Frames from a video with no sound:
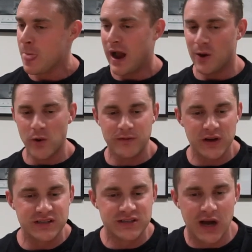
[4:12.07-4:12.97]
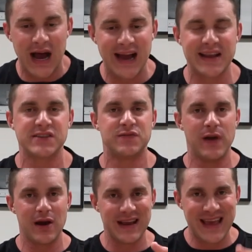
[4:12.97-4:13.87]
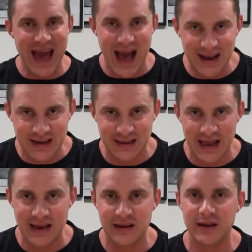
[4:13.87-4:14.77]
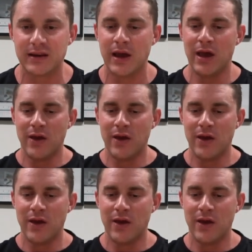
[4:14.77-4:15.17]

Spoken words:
A reverse diet is very calculated,